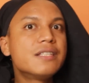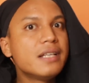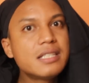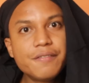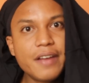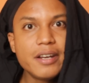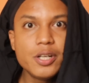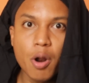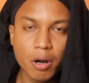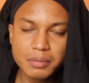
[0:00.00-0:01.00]
it's a
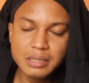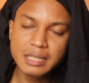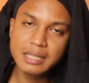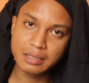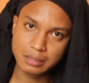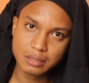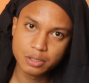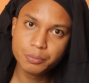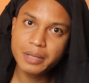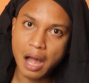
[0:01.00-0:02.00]
very normal thing
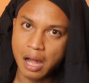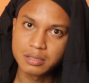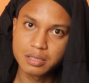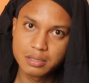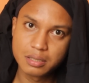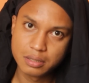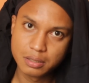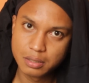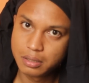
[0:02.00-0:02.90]
to be asked.